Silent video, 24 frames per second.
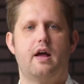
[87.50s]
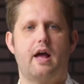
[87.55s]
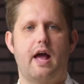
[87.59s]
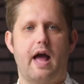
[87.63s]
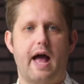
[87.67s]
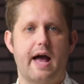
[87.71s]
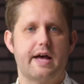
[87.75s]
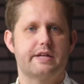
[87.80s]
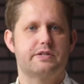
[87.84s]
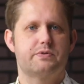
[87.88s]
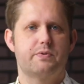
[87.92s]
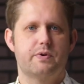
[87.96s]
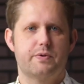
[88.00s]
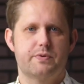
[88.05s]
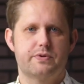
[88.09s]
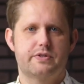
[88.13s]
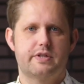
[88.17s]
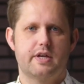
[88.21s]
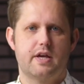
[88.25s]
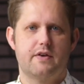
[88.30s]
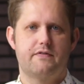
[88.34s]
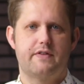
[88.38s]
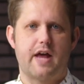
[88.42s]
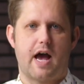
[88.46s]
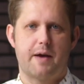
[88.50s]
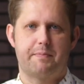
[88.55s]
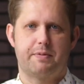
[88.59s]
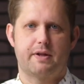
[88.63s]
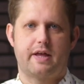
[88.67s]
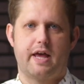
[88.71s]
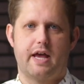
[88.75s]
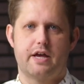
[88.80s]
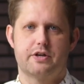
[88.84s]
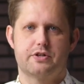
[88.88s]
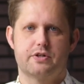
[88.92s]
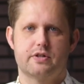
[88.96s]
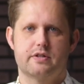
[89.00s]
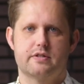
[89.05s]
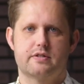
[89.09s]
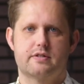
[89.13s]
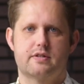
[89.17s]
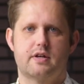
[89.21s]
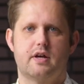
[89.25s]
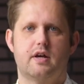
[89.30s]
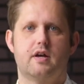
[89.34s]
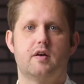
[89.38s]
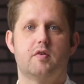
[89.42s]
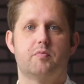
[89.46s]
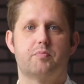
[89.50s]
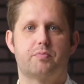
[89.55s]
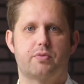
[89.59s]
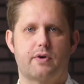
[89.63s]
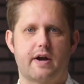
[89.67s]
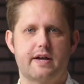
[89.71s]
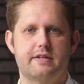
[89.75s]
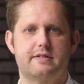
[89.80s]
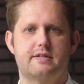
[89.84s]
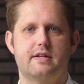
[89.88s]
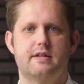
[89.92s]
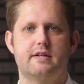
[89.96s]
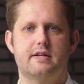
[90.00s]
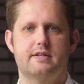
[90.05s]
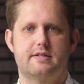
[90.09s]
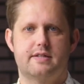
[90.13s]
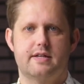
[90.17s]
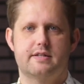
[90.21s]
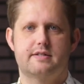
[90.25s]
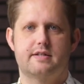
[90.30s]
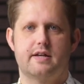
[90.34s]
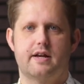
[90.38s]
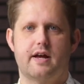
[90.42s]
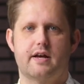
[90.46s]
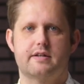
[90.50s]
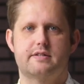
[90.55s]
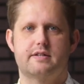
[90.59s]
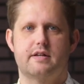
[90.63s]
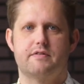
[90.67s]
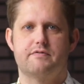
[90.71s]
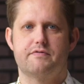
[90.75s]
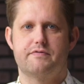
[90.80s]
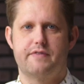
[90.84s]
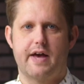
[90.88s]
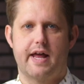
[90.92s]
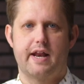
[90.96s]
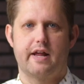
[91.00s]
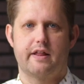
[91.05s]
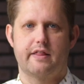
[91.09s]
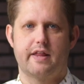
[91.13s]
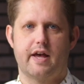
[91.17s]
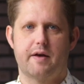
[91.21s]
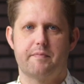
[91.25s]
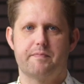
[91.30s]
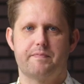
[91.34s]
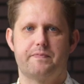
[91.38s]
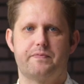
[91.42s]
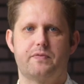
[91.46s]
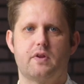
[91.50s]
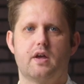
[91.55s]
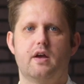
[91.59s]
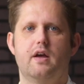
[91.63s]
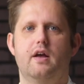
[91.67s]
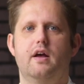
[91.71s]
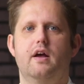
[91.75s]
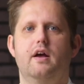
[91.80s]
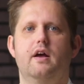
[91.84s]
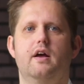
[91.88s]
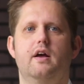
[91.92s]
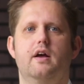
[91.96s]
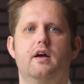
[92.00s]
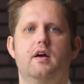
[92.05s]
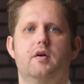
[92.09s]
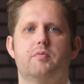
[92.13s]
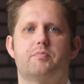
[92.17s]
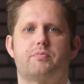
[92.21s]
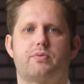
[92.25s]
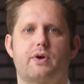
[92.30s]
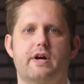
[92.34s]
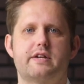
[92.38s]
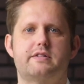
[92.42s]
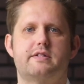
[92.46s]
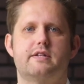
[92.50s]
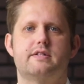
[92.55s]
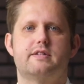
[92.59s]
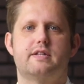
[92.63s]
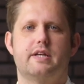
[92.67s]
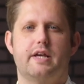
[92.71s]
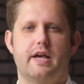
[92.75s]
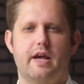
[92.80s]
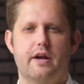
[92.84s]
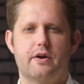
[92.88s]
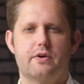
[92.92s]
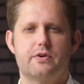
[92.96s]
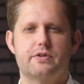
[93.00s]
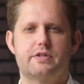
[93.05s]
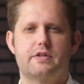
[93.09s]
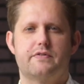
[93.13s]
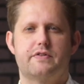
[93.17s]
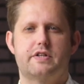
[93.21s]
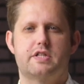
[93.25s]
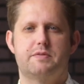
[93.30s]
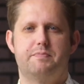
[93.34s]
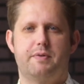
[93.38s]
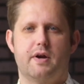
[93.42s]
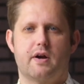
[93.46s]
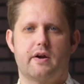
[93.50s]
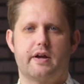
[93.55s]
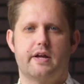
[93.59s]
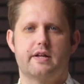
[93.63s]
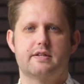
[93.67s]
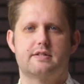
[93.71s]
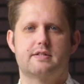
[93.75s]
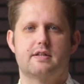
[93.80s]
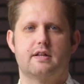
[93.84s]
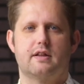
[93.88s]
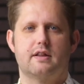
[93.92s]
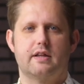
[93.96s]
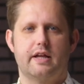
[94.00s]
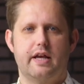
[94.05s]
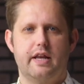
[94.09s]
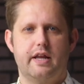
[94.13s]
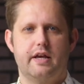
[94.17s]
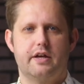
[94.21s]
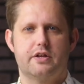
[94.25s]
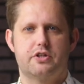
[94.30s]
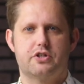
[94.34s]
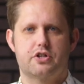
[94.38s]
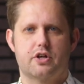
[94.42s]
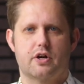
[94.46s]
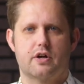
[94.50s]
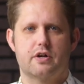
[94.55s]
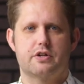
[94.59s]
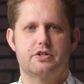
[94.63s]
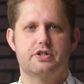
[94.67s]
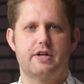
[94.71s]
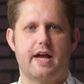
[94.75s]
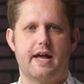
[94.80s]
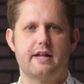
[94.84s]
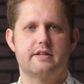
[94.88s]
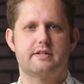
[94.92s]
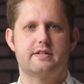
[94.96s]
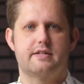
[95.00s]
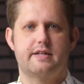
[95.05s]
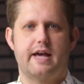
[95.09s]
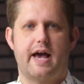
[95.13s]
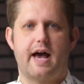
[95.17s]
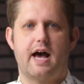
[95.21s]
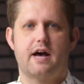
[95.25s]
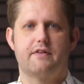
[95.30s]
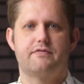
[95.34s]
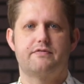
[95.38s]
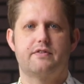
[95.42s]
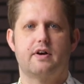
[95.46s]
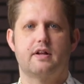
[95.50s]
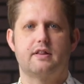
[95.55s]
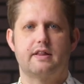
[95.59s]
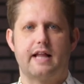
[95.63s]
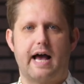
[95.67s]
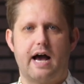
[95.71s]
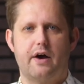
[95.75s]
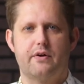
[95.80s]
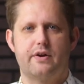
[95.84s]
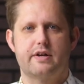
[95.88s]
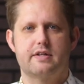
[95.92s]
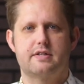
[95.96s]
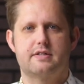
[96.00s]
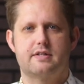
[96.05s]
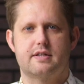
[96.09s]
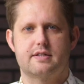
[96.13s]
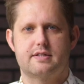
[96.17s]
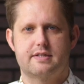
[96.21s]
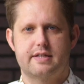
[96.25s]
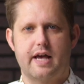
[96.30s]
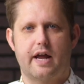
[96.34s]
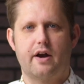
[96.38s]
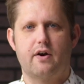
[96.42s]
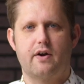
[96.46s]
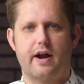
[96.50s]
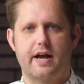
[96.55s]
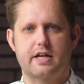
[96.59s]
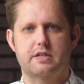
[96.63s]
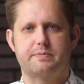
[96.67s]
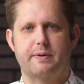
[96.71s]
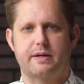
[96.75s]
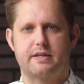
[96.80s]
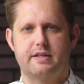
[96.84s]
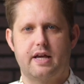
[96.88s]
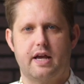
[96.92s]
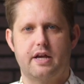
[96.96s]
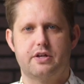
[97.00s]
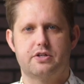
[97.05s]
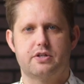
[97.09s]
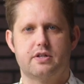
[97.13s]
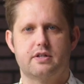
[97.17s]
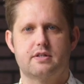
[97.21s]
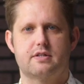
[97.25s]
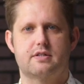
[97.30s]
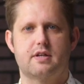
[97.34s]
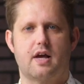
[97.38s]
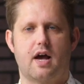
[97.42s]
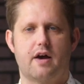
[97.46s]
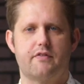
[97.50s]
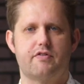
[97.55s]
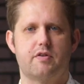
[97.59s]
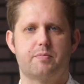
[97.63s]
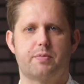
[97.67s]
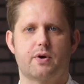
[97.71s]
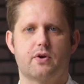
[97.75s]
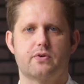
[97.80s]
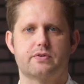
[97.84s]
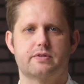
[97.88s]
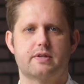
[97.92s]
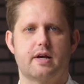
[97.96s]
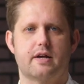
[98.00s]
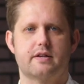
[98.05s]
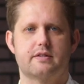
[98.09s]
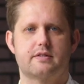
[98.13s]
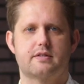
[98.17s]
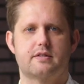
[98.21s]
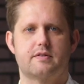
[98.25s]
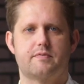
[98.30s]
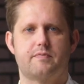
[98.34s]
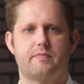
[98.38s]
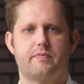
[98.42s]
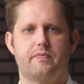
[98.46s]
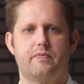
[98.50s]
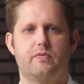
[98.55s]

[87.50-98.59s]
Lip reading: As we received applications, Preston assisted us in vetting them. Preston's years of experience leading a church and staff allowed us to set our expectations of the process.